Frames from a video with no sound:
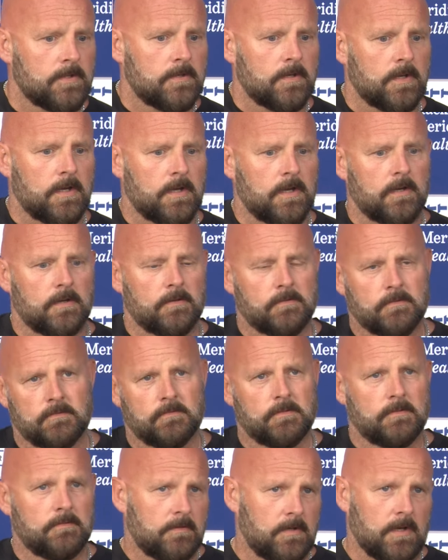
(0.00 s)
I
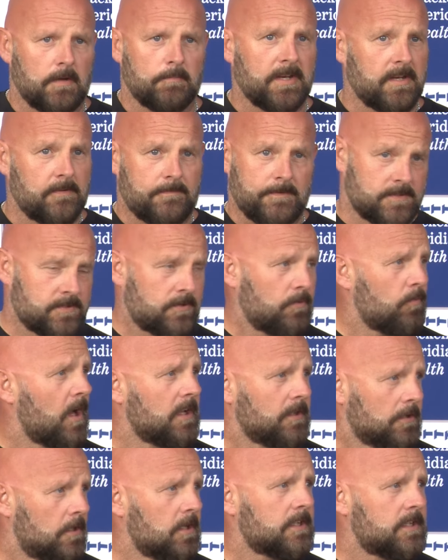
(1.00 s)
mean, if it's the
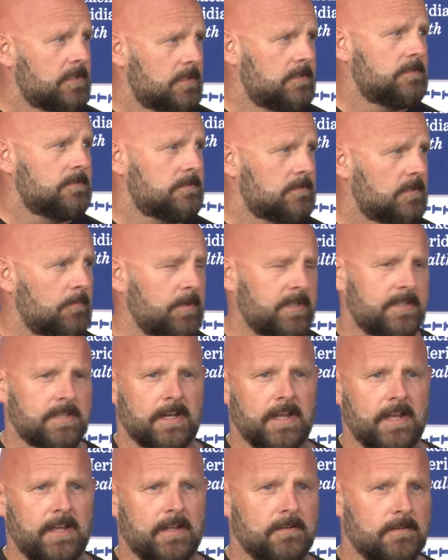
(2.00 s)
right look. I mean,
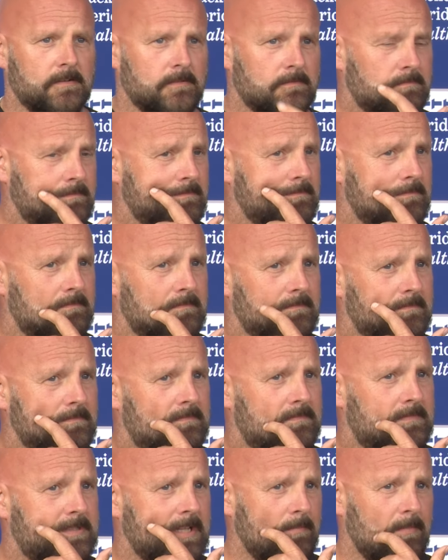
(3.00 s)
today in the
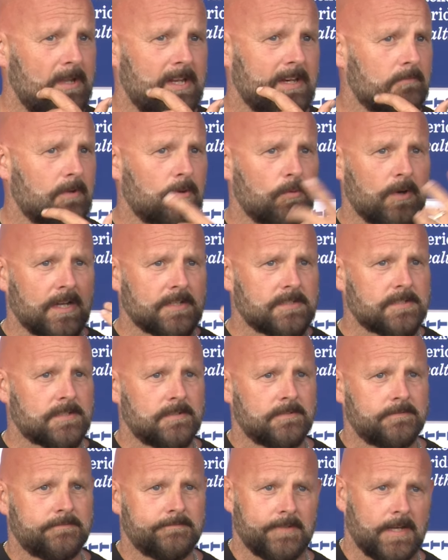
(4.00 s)
team meeting, we
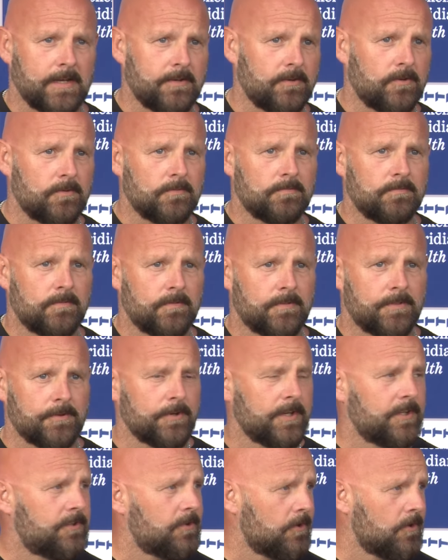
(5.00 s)
watched,
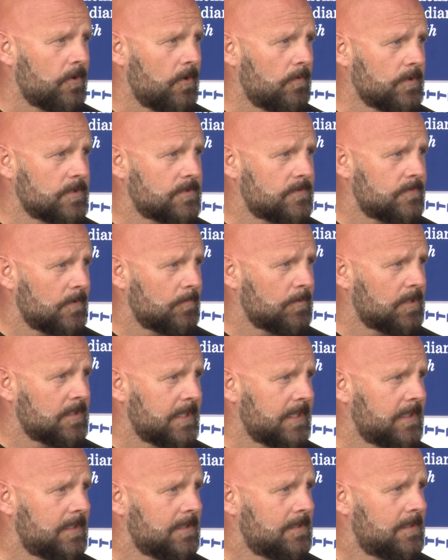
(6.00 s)
30 turnovers from the
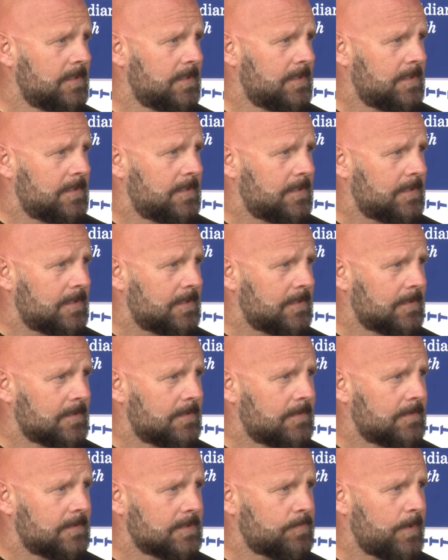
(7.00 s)
league
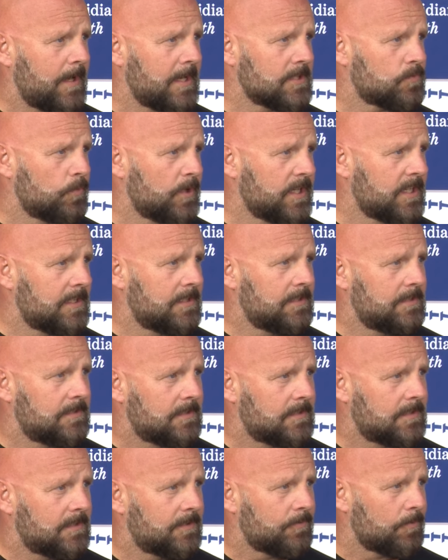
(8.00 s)
this past week.
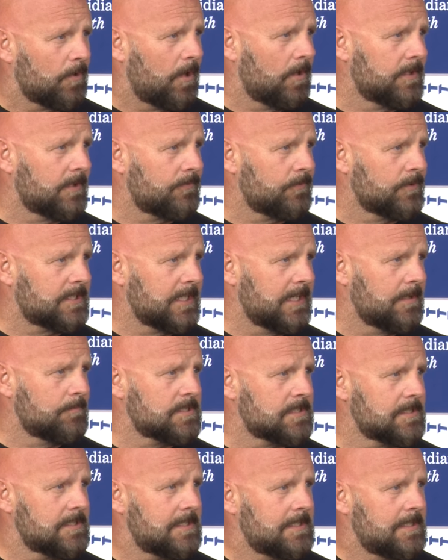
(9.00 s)
Through all different
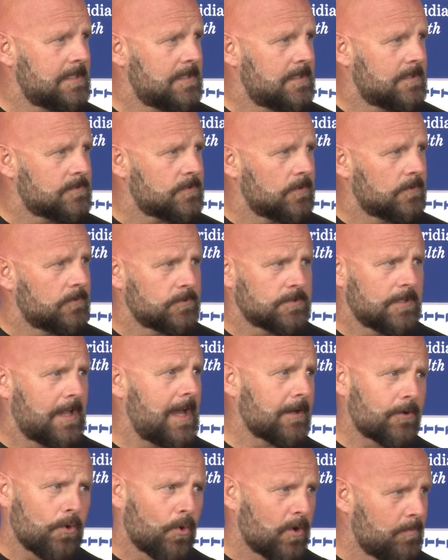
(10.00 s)
teams. So there's a
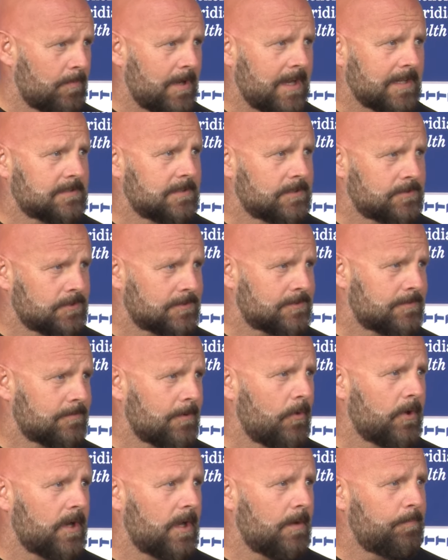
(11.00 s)
lot of quarterbacks that just
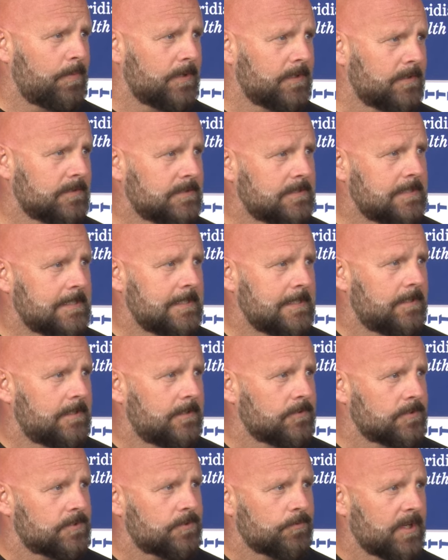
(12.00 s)
throw it up and
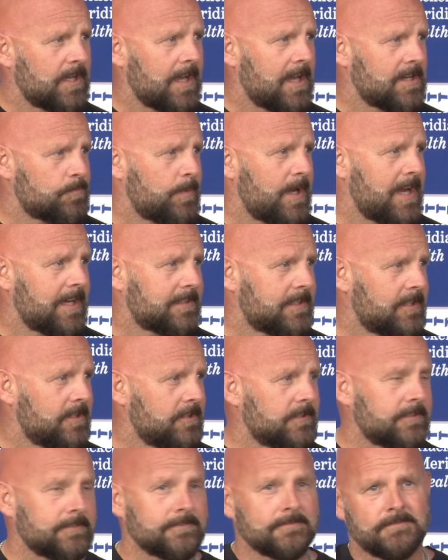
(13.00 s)
there's three guys back
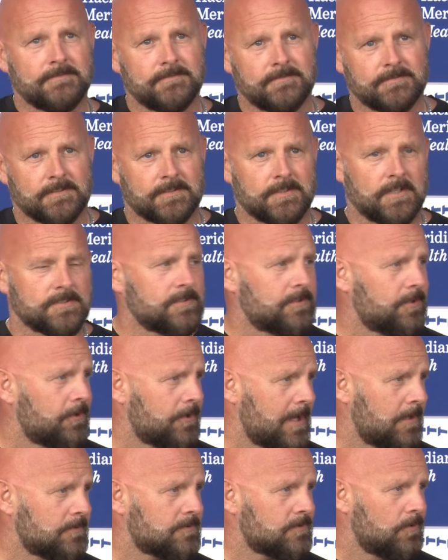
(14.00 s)
there and it doesn't
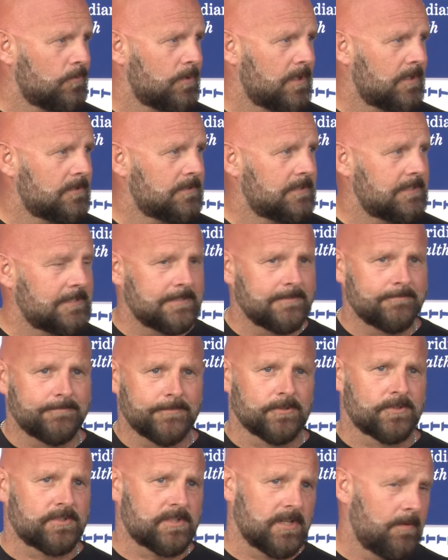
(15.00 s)
turn out so well.
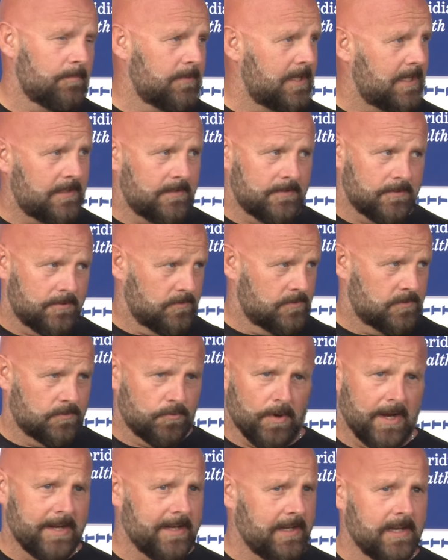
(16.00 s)
There's some that there's
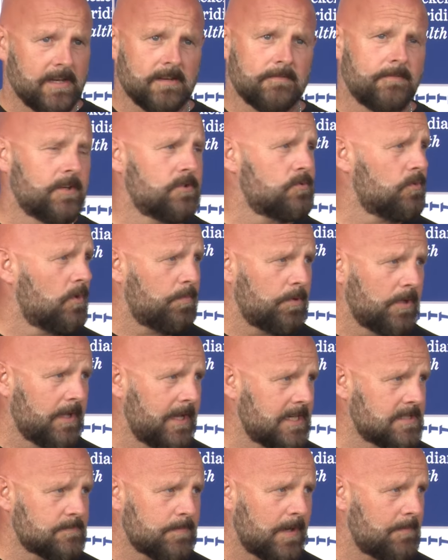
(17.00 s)
great individual
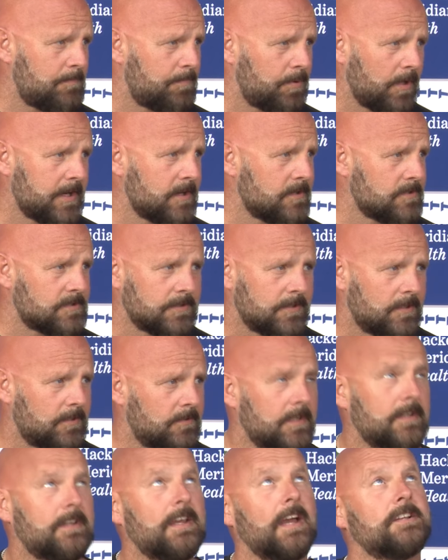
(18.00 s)
plays by players, you
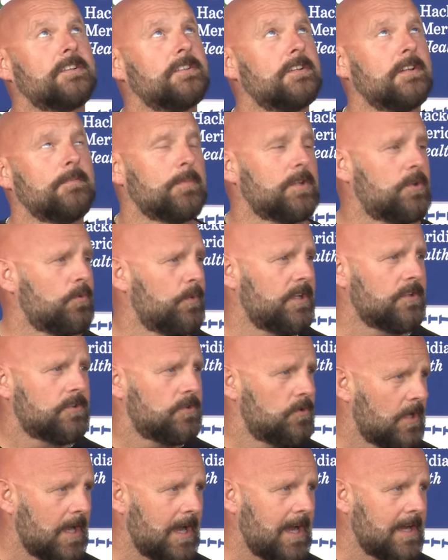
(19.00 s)
know, they catch it in between
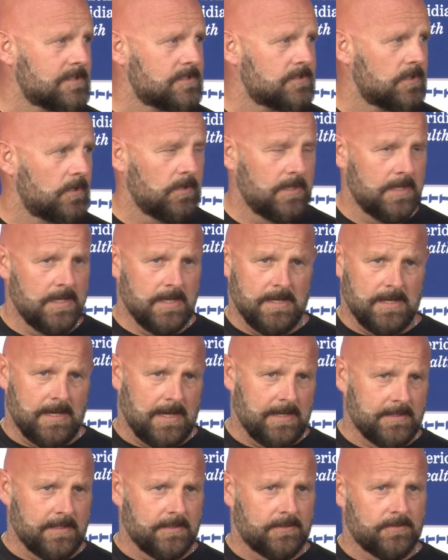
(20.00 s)
two guys. So
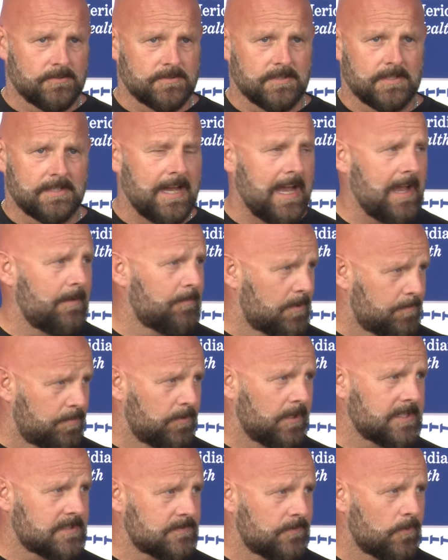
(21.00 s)
I think there's a time and a
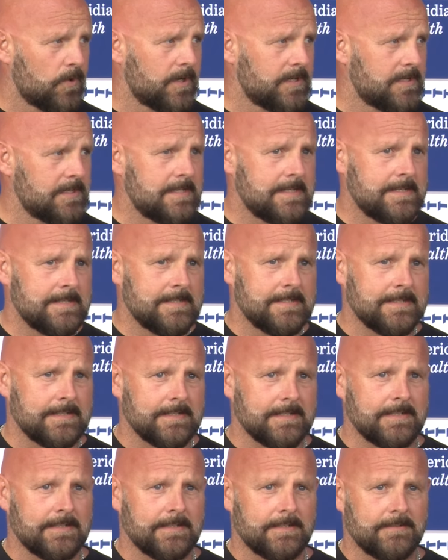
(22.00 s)
place for it.
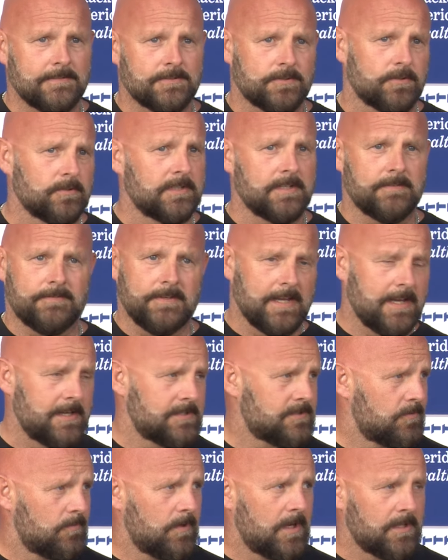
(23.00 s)
And certainly if he
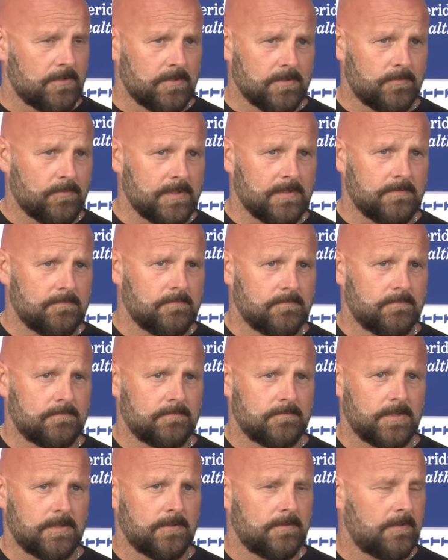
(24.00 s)
has the right look,
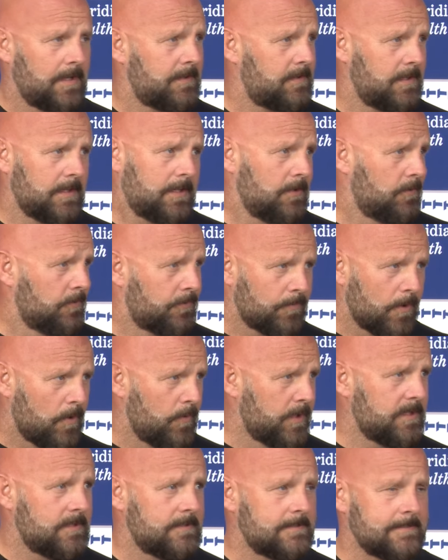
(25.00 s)
I think he'll
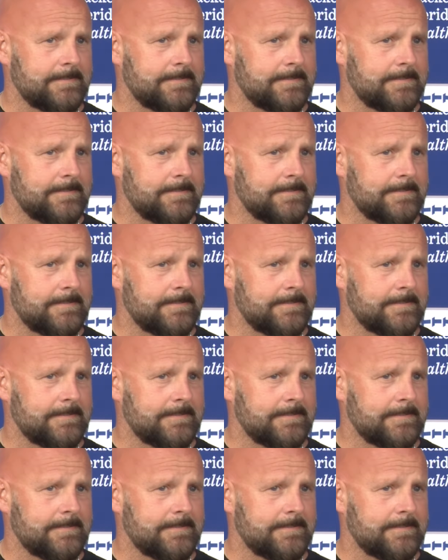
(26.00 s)
throw it.